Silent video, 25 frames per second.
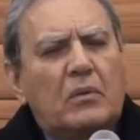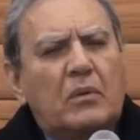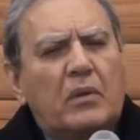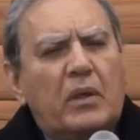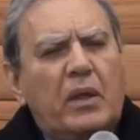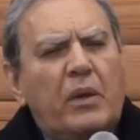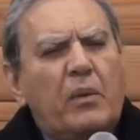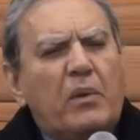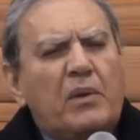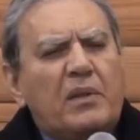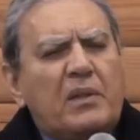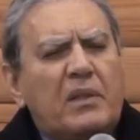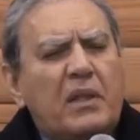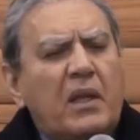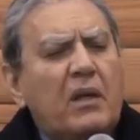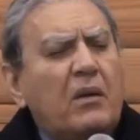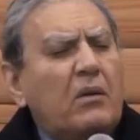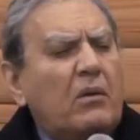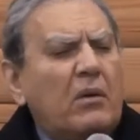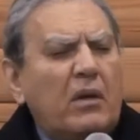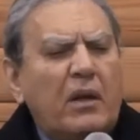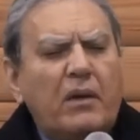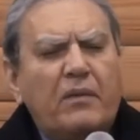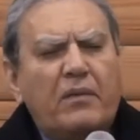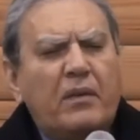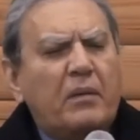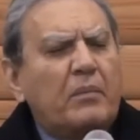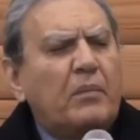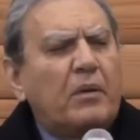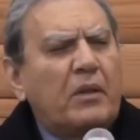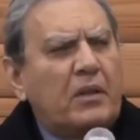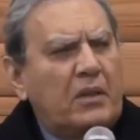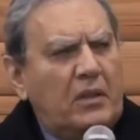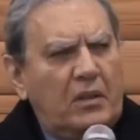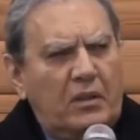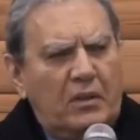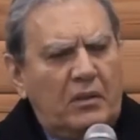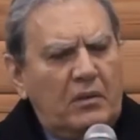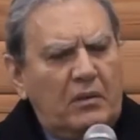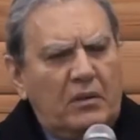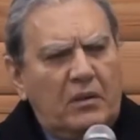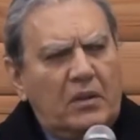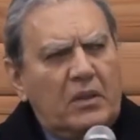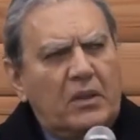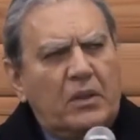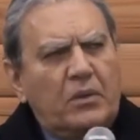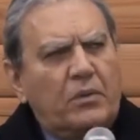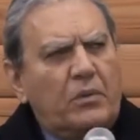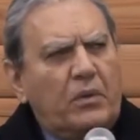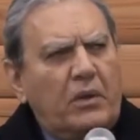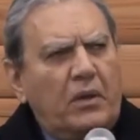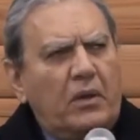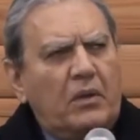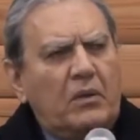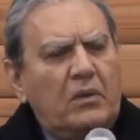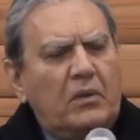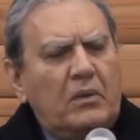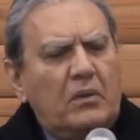He will say, oh, everybody is doing it.